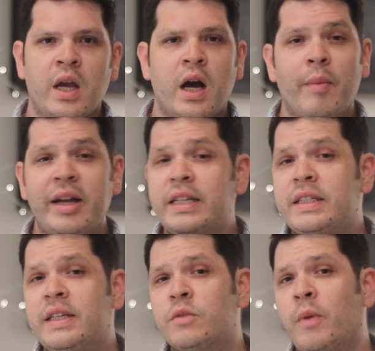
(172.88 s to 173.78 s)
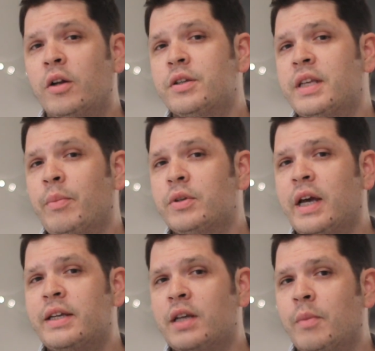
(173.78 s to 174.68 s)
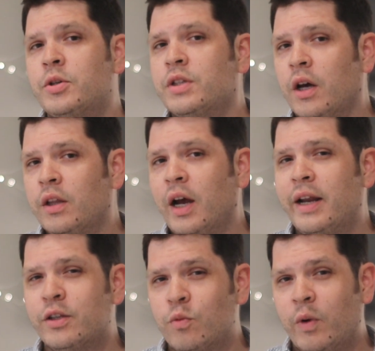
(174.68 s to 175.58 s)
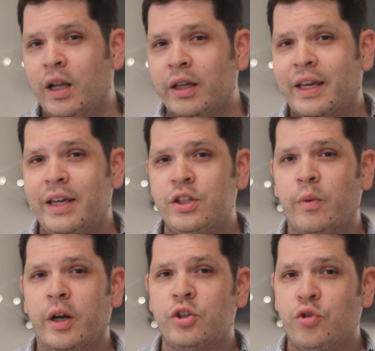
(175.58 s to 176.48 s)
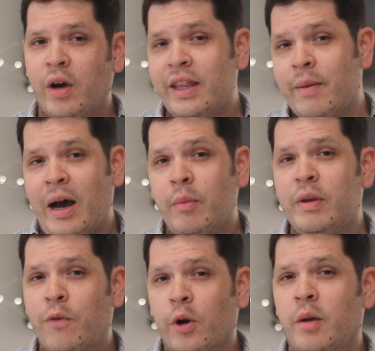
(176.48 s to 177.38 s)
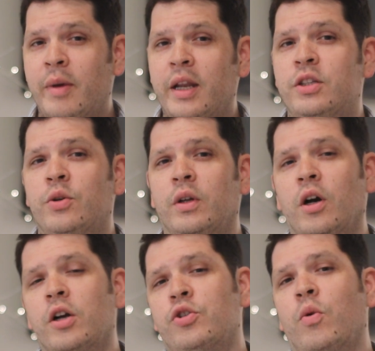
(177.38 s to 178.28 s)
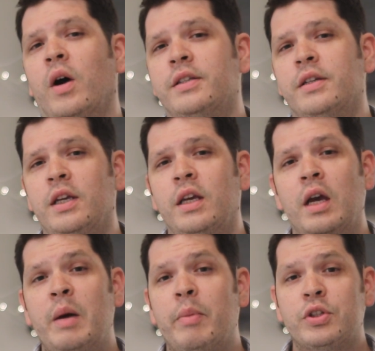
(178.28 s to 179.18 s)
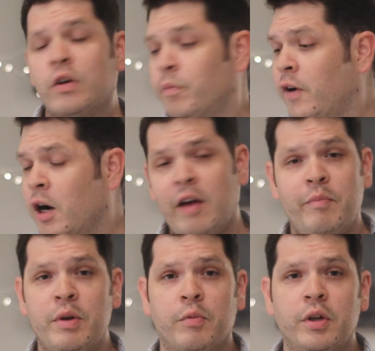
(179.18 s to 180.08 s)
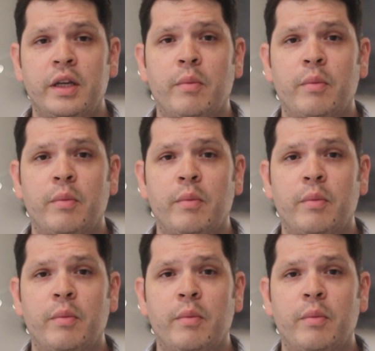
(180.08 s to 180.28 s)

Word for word: Um, I did see smaller sample size options online as well, in case you want to try them out before committing to a large quantity. But so far, I've been really